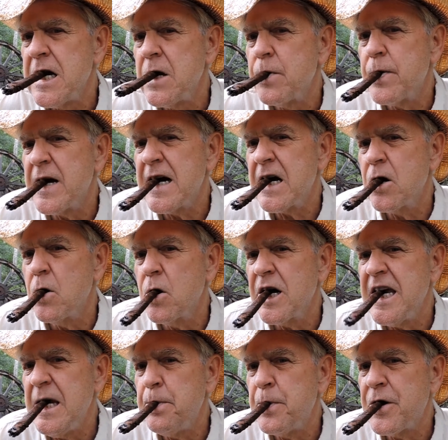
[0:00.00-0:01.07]
if I don't
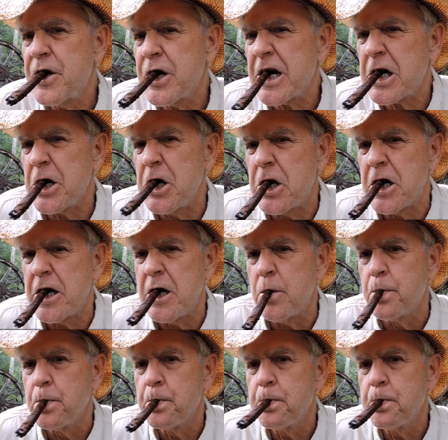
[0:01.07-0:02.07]
keep sucking on it.